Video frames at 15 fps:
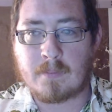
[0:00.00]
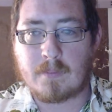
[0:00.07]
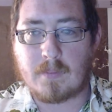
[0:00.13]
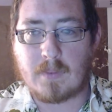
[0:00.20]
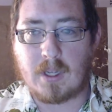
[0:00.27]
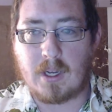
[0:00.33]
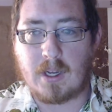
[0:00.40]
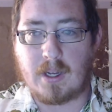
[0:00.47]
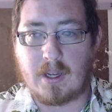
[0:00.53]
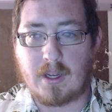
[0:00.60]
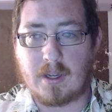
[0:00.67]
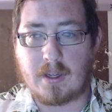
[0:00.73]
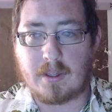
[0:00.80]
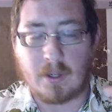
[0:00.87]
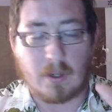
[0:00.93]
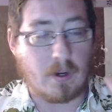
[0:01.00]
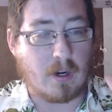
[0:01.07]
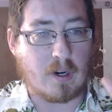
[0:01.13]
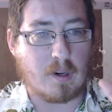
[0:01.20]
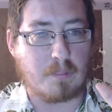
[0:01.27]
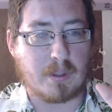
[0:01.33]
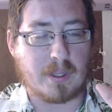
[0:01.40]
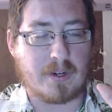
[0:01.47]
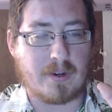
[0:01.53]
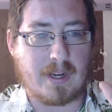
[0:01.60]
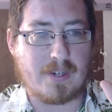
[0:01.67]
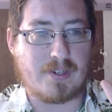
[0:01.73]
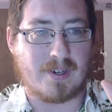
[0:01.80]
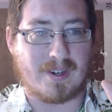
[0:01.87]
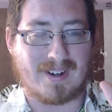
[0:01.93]
our
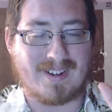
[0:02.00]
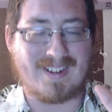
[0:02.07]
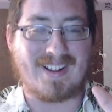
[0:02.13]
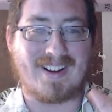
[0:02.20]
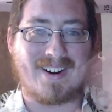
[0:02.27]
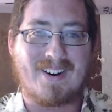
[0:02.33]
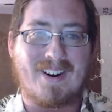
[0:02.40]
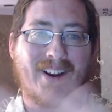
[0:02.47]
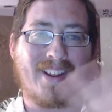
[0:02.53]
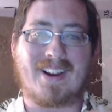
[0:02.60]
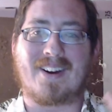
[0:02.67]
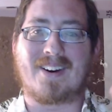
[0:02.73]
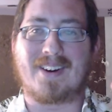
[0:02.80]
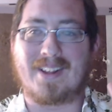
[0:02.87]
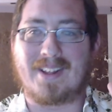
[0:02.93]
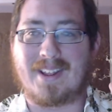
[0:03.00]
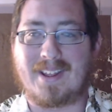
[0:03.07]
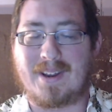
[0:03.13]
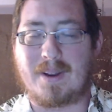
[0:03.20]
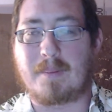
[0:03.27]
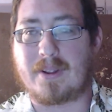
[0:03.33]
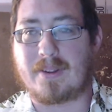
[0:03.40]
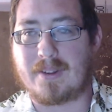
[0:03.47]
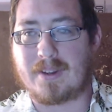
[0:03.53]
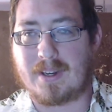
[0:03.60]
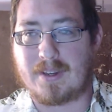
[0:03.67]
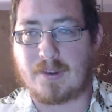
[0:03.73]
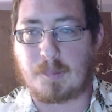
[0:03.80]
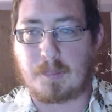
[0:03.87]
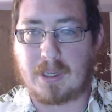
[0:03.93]
obliteration and our inability
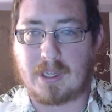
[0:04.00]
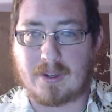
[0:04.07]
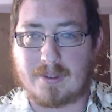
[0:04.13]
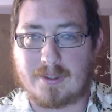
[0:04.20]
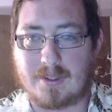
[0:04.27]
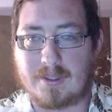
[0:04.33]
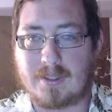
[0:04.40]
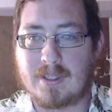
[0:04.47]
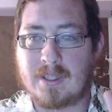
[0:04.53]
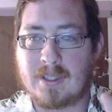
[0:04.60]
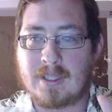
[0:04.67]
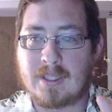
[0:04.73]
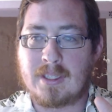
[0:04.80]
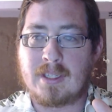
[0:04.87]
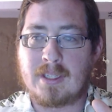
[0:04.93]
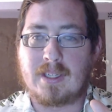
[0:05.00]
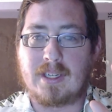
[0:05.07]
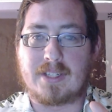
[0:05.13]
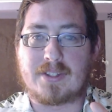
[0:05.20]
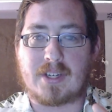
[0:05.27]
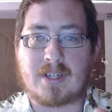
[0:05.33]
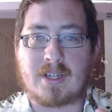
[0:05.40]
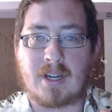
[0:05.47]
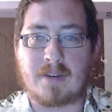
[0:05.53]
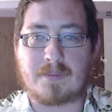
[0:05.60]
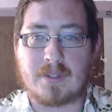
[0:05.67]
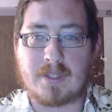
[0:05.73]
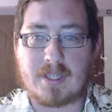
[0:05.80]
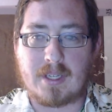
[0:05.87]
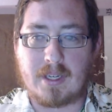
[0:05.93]
to speak at all. It's a
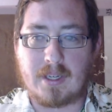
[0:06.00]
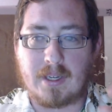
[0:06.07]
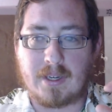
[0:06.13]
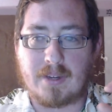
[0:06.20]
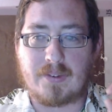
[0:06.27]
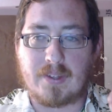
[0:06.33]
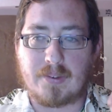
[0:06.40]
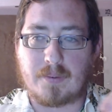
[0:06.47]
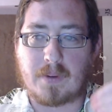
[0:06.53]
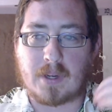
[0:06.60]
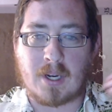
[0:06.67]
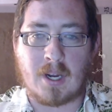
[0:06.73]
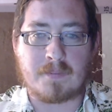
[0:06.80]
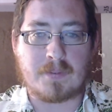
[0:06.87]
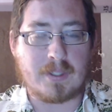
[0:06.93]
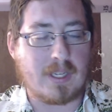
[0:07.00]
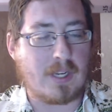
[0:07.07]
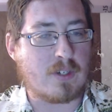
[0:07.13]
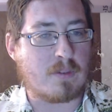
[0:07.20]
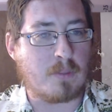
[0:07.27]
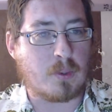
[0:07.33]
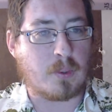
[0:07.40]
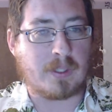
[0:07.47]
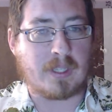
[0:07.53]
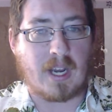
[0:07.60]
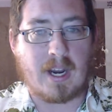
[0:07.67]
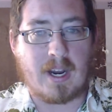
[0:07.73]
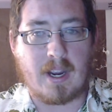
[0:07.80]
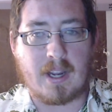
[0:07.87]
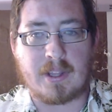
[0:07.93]
and he says, if a confrontation between the
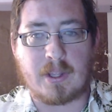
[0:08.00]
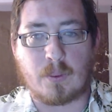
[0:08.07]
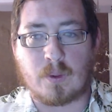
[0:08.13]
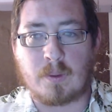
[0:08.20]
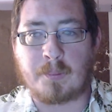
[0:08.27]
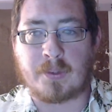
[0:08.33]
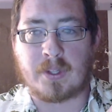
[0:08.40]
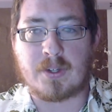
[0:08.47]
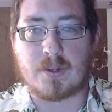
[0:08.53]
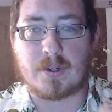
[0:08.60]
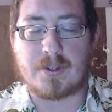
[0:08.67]
eye and the womb's entrance